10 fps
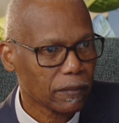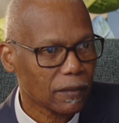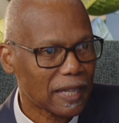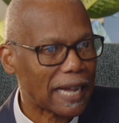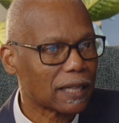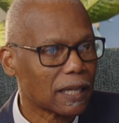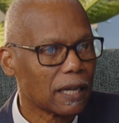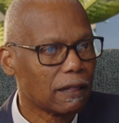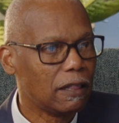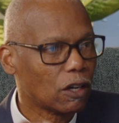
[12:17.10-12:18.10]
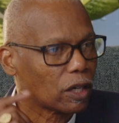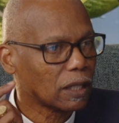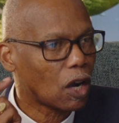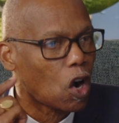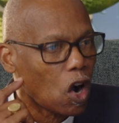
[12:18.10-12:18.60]
that
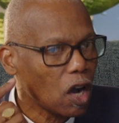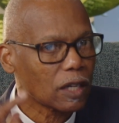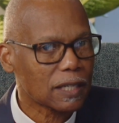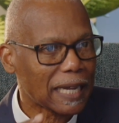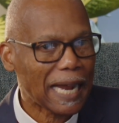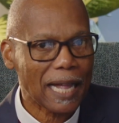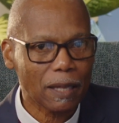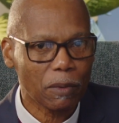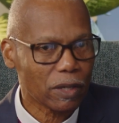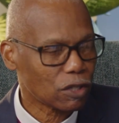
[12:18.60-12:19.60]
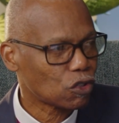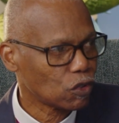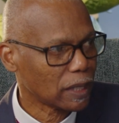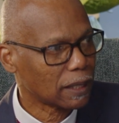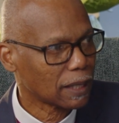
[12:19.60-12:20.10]
the cause that had them on the
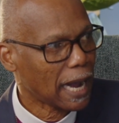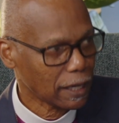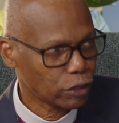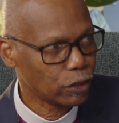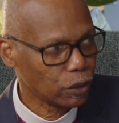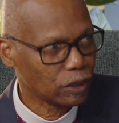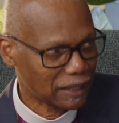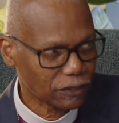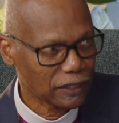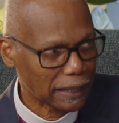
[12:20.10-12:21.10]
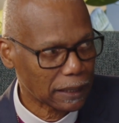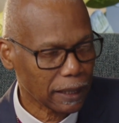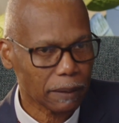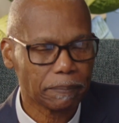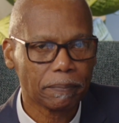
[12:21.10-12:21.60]
street had to do
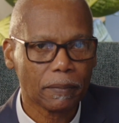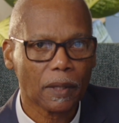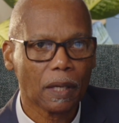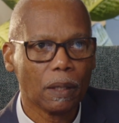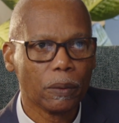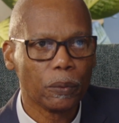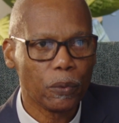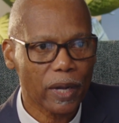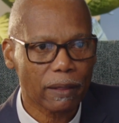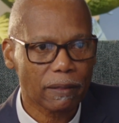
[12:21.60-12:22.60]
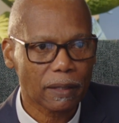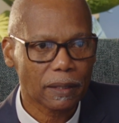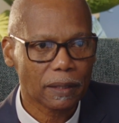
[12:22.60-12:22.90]
definitely with